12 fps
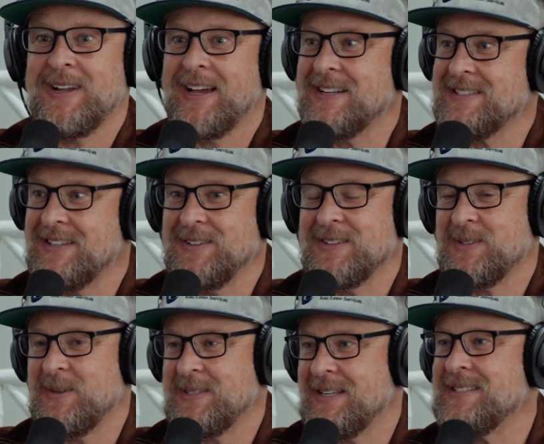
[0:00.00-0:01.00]
I got to send you this."
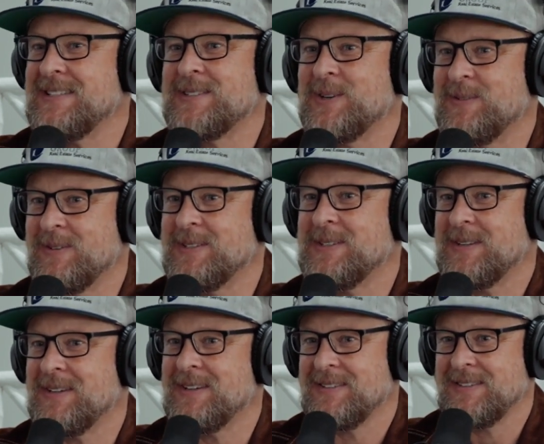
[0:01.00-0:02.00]
So he sends this over
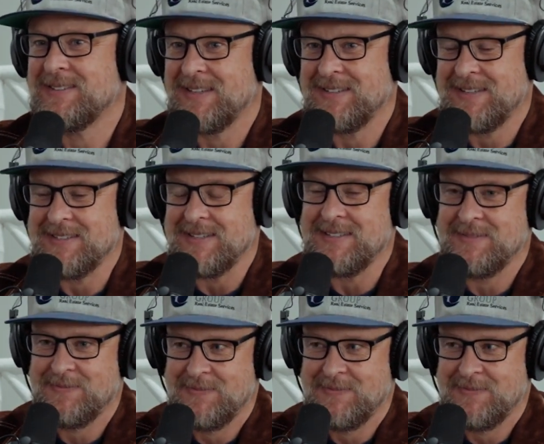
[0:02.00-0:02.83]
sends a